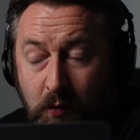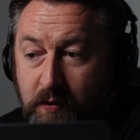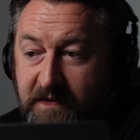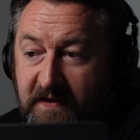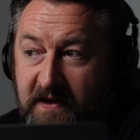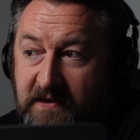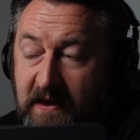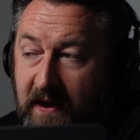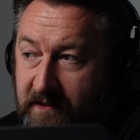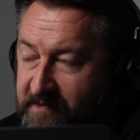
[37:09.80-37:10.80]
indeed,
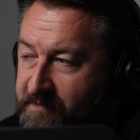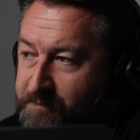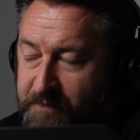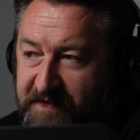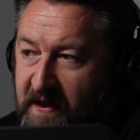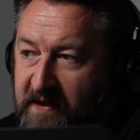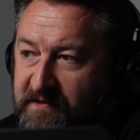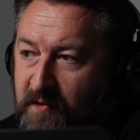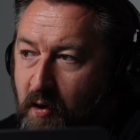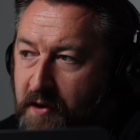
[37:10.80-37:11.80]
yeah, as you're saying,
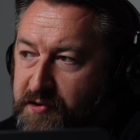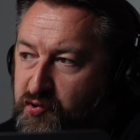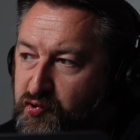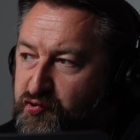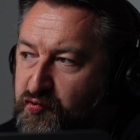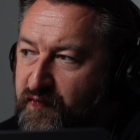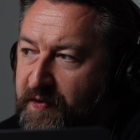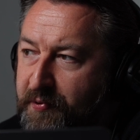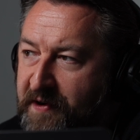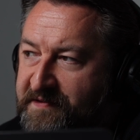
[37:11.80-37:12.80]
it's not unusual for
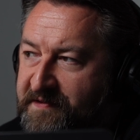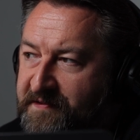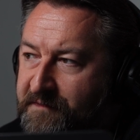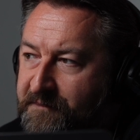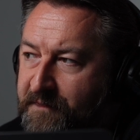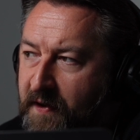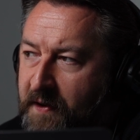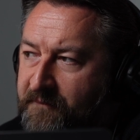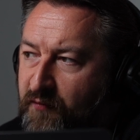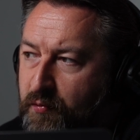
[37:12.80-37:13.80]
the presence of
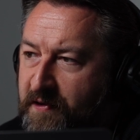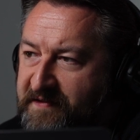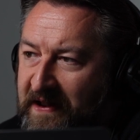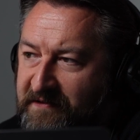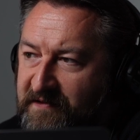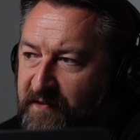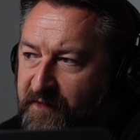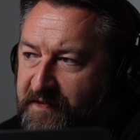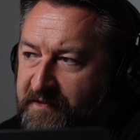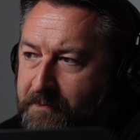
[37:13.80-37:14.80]
former intelligence
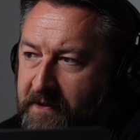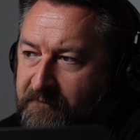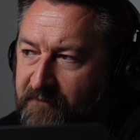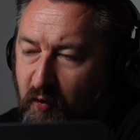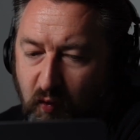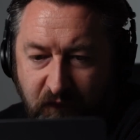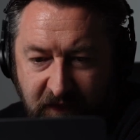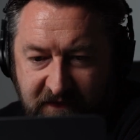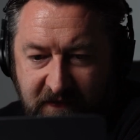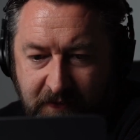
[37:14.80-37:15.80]
officers to be involved
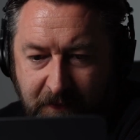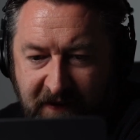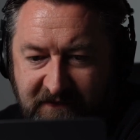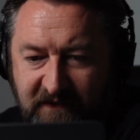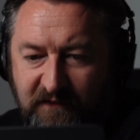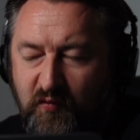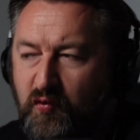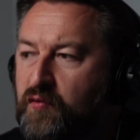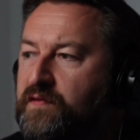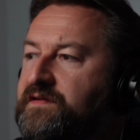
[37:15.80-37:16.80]
in diplomatic
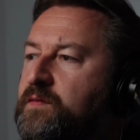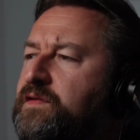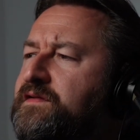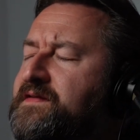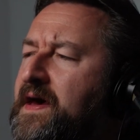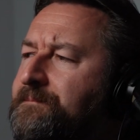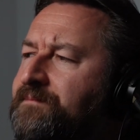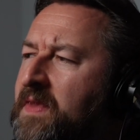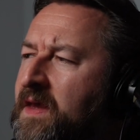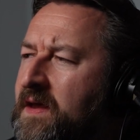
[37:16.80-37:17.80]
talks. It was
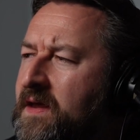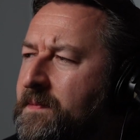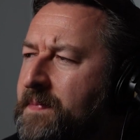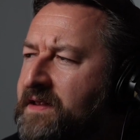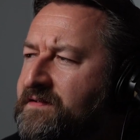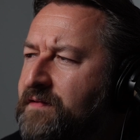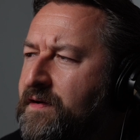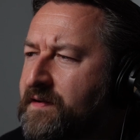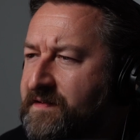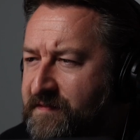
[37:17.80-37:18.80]
Peter
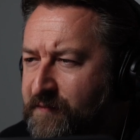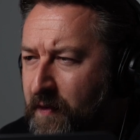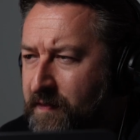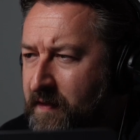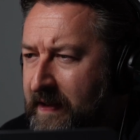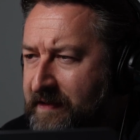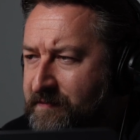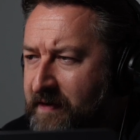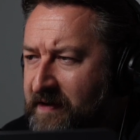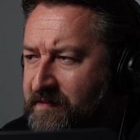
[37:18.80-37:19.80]
Ernest, who's one of the late
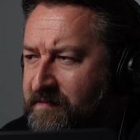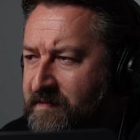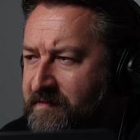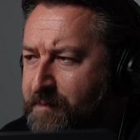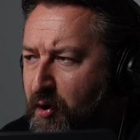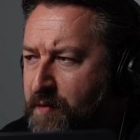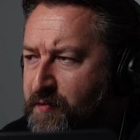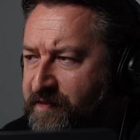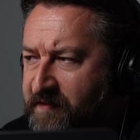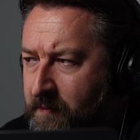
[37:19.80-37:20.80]
directors of the Spy
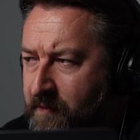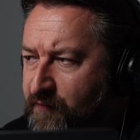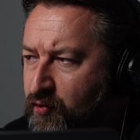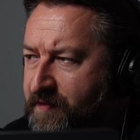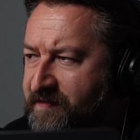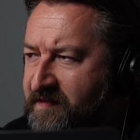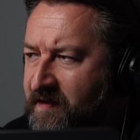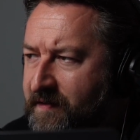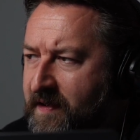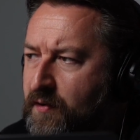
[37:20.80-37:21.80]
Museum and former
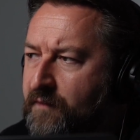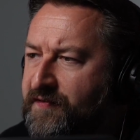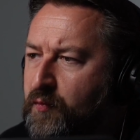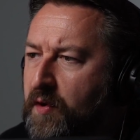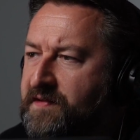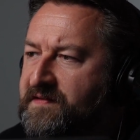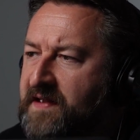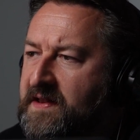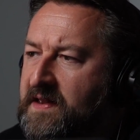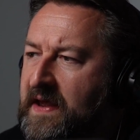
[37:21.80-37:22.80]
CIA officer, once
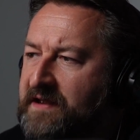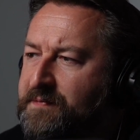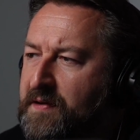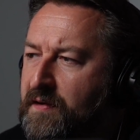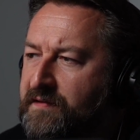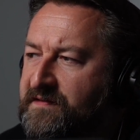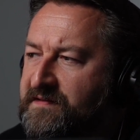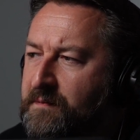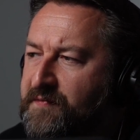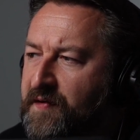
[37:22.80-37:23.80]
said that espionage is
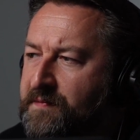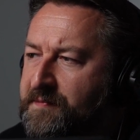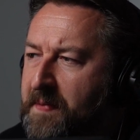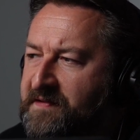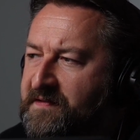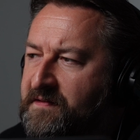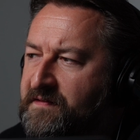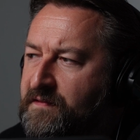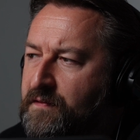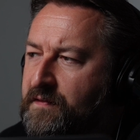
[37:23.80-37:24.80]
sometimes best
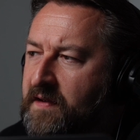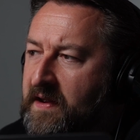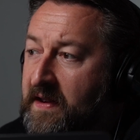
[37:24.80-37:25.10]
understood